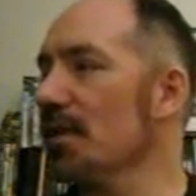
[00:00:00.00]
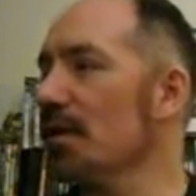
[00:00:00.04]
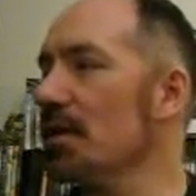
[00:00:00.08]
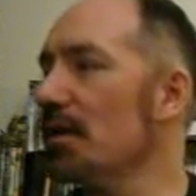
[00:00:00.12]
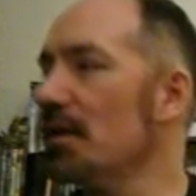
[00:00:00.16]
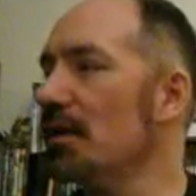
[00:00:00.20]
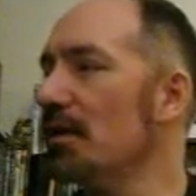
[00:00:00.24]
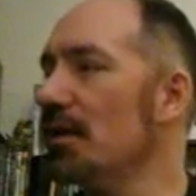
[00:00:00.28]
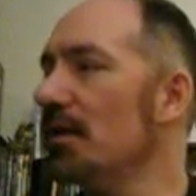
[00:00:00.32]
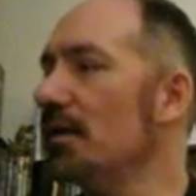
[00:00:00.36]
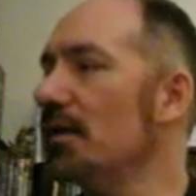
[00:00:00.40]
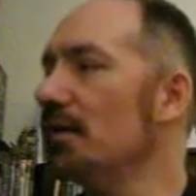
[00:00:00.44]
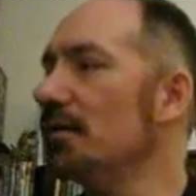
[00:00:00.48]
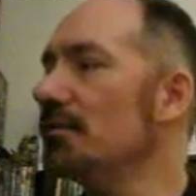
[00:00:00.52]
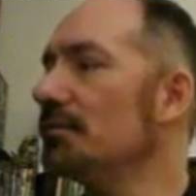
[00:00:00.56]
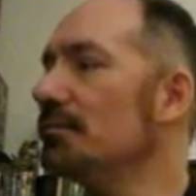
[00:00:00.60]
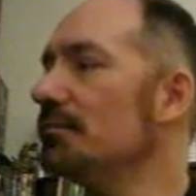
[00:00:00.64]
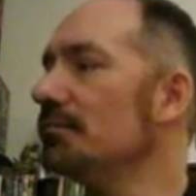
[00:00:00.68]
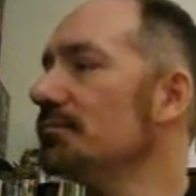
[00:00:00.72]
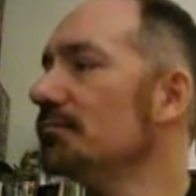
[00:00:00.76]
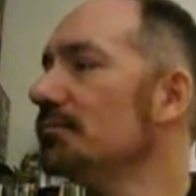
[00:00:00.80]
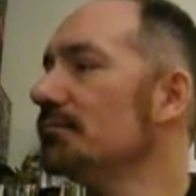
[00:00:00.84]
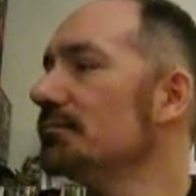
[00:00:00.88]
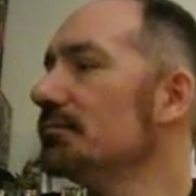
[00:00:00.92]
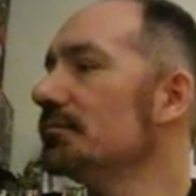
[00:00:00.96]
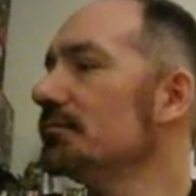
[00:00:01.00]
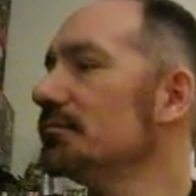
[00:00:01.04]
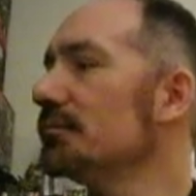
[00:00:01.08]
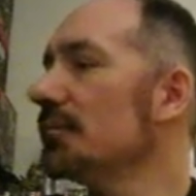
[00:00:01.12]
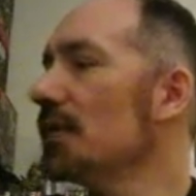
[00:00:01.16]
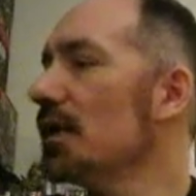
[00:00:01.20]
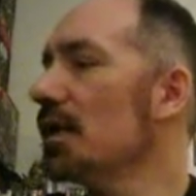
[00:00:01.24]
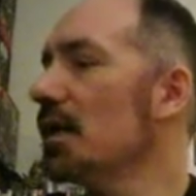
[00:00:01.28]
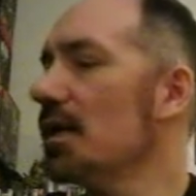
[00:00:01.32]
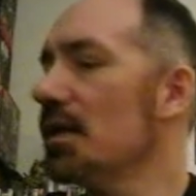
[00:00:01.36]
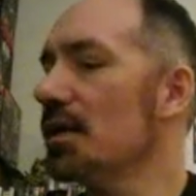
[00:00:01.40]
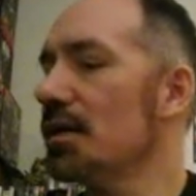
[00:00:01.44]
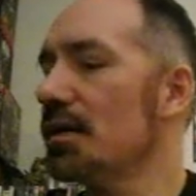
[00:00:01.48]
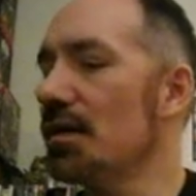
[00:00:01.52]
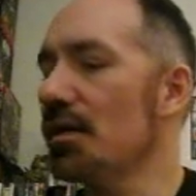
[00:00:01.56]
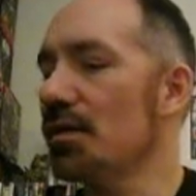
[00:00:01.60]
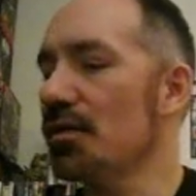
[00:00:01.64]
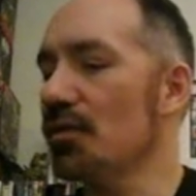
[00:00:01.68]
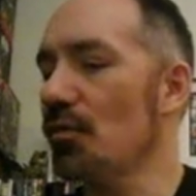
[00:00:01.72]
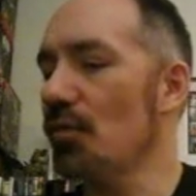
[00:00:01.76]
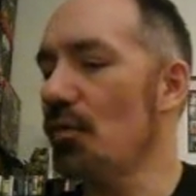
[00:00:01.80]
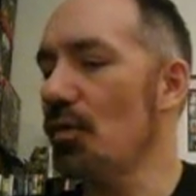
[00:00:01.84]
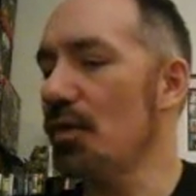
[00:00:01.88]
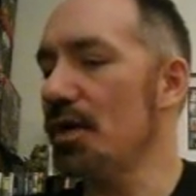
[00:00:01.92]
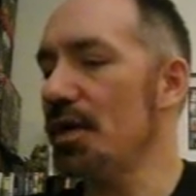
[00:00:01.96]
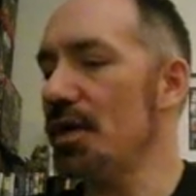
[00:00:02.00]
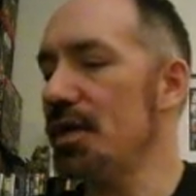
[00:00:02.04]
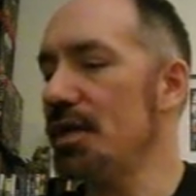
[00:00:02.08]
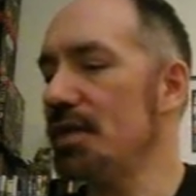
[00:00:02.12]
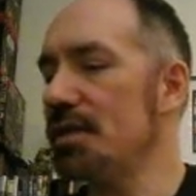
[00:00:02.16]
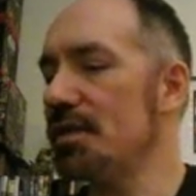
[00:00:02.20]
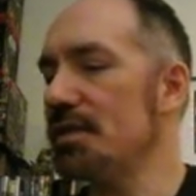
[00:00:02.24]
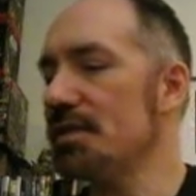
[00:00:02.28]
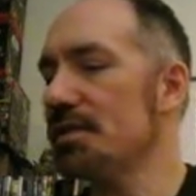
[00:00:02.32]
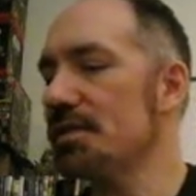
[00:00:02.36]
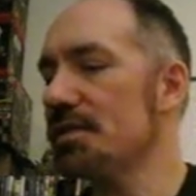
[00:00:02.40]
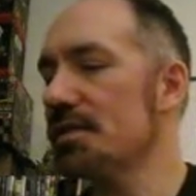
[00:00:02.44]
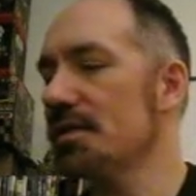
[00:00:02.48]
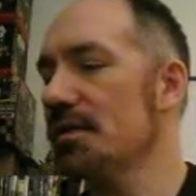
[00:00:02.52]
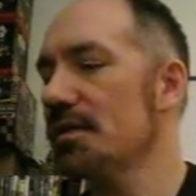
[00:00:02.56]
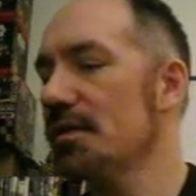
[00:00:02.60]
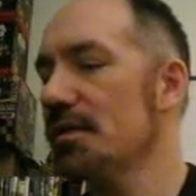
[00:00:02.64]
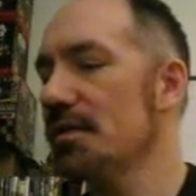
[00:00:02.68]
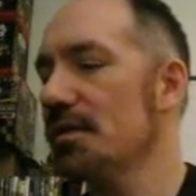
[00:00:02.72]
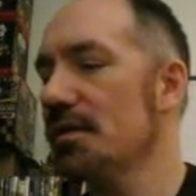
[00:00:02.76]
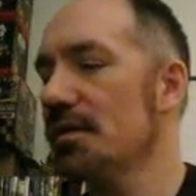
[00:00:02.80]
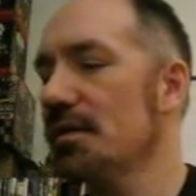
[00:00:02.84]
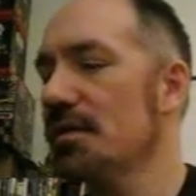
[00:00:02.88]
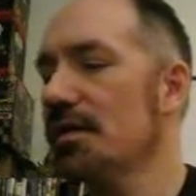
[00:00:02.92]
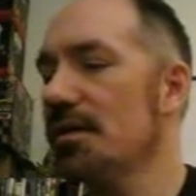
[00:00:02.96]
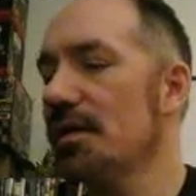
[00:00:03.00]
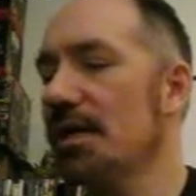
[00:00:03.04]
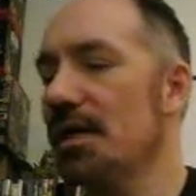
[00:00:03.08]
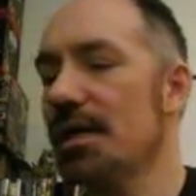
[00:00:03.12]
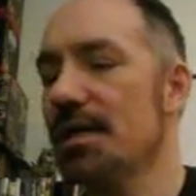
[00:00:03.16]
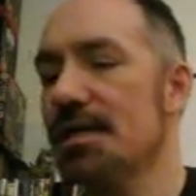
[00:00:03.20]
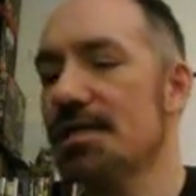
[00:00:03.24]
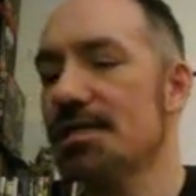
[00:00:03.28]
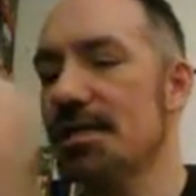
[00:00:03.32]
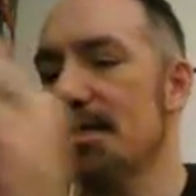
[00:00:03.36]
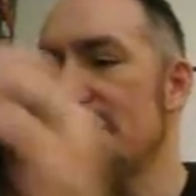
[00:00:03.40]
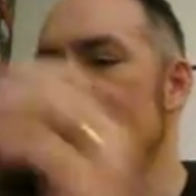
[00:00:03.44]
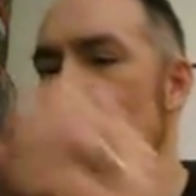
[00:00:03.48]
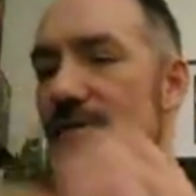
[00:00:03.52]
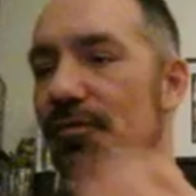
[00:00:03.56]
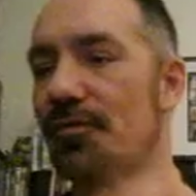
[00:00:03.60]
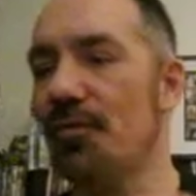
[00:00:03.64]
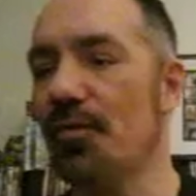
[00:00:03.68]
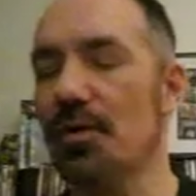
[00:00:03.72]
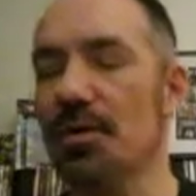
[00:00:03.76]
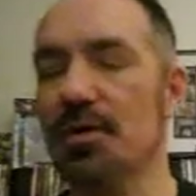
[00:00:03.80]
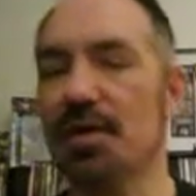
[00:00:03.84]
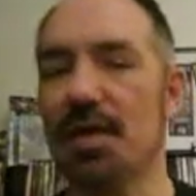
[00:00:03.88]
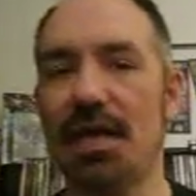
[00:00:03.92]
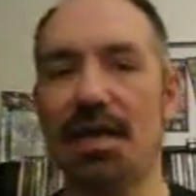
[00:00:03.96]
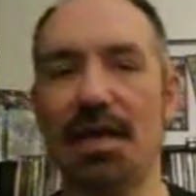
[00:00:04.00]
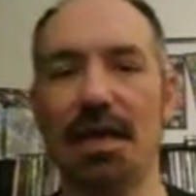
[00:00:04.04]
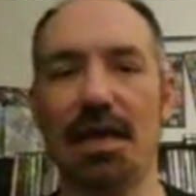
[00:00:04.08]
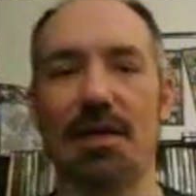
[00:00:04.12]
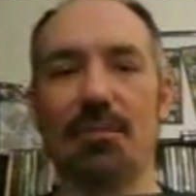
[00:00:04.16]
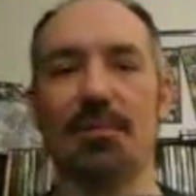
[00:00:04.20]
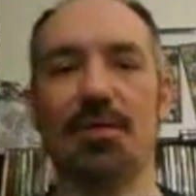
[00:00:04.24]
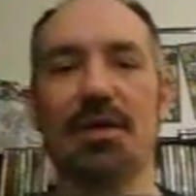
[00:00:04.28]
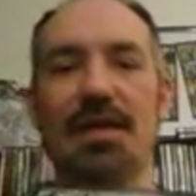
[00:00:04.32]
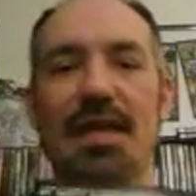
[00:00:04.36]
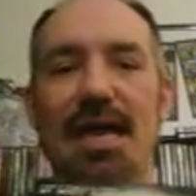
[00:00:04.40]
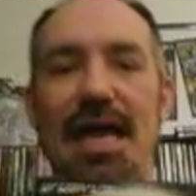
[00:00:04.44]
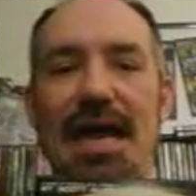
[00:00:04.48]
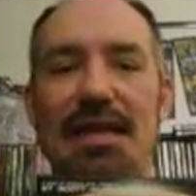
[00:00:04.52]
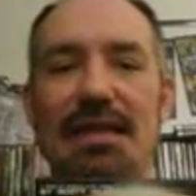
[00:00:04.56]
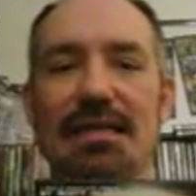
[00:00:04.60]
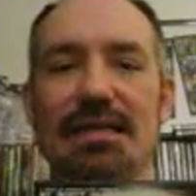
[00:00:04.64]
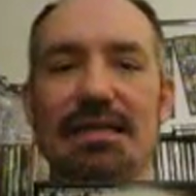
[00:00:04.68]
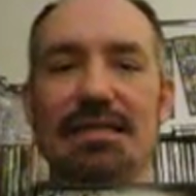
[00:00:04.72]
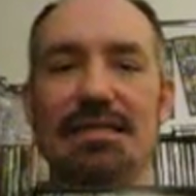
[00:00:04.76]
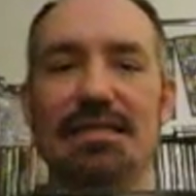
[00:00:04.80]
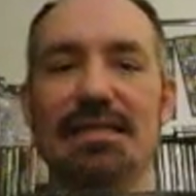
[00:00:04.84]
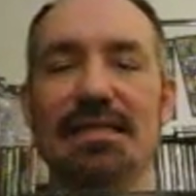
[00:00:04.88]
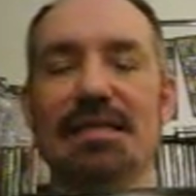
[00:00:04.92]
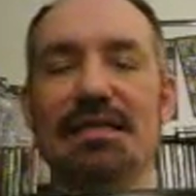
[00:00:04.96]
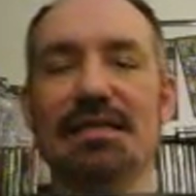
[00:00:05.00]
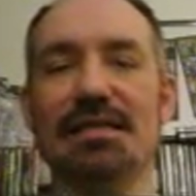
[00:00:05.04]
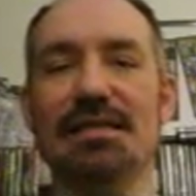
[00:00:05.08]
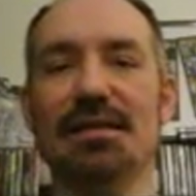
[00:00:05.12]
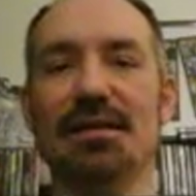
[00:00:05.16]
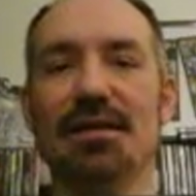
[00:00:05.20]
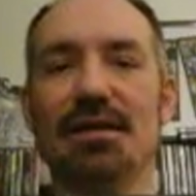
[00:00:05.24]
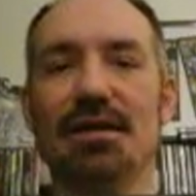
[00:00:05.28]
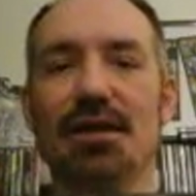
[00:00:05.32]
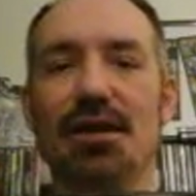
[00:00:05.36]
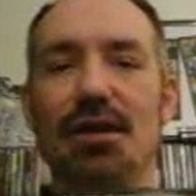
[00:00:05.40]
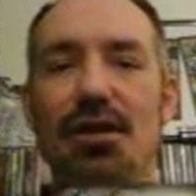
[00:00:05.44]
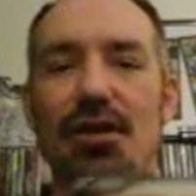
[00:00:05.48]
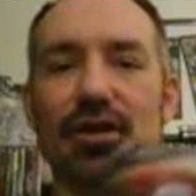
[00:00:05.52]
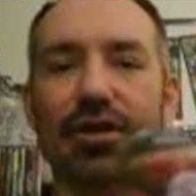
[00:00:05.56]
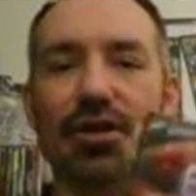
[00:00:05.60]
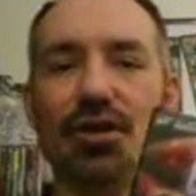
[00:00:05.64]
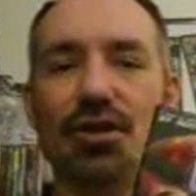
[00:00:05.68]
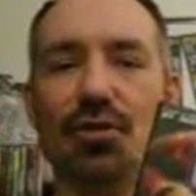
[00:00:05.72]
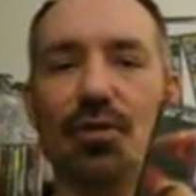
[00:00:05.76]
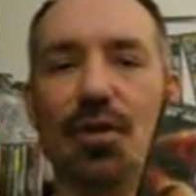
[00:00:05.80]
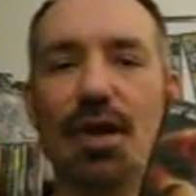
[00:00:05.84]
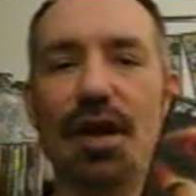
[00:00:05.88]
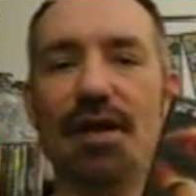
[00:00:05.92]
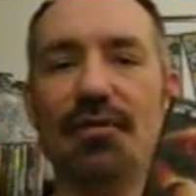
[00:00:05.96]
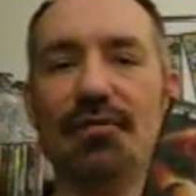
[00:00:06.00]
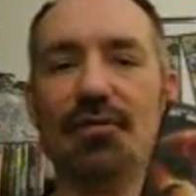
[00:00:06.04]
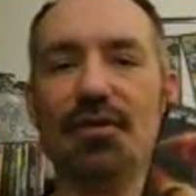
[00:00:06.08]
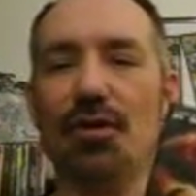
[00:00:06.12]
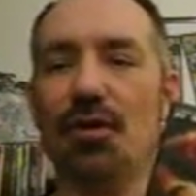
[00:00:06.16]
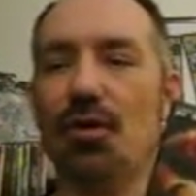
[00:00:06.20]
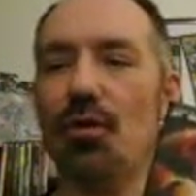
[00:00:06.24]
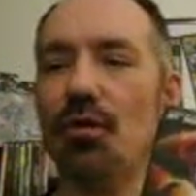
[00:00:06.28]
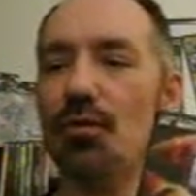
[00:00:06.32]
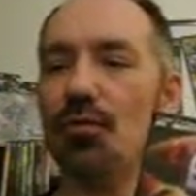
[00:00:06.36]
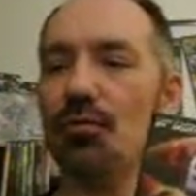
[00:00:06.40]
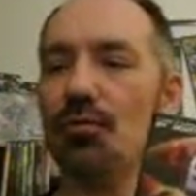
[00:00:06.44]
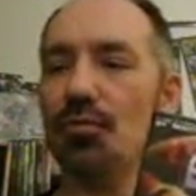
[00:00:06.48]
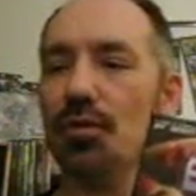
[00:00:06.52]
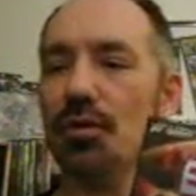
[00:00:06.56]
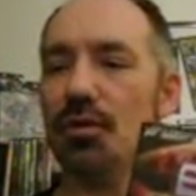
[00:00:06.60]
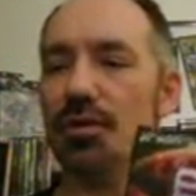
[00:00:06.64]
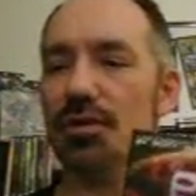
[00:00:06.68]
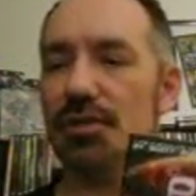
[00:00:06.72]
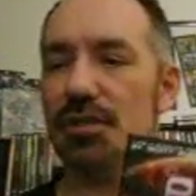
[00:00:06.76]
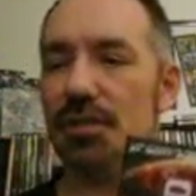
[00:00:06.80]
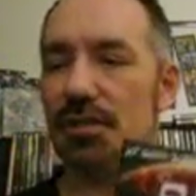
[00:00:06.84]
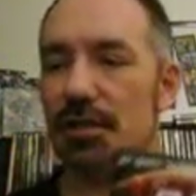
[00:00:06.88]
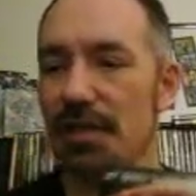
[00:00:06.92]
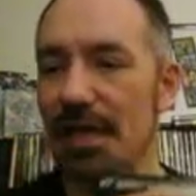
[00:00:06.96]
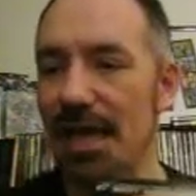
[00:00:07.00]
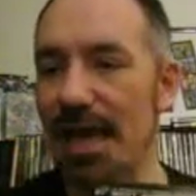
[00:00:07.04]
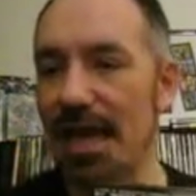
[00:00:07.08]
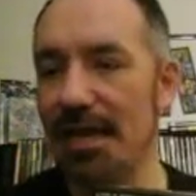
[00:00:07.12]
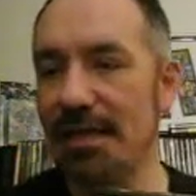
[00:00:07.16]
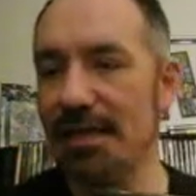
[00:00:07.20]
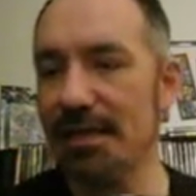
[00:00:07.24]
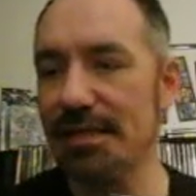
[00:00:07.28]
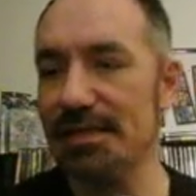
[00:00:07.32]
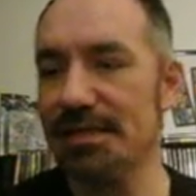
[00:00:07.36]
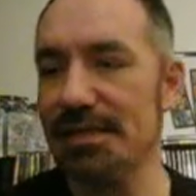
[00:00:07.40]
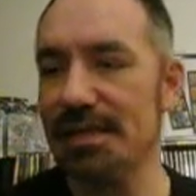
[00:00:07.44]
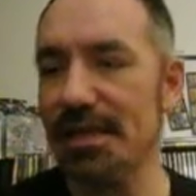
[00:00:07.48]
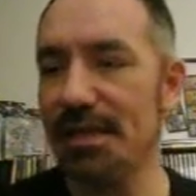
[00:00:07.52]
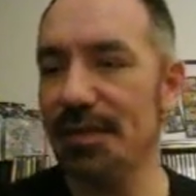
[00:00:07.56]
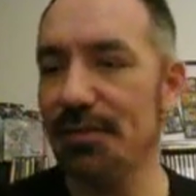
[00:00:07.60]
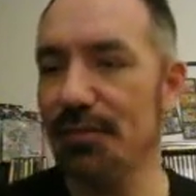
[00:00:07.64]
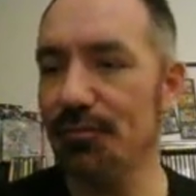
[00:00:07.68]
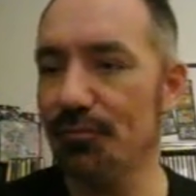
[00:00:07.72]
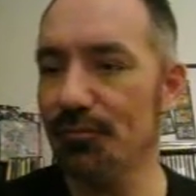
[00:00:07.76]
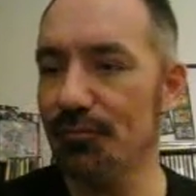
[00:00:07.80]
Another one is, like I said before, Tiny Epic Galaxies. You have your own personal galaxy.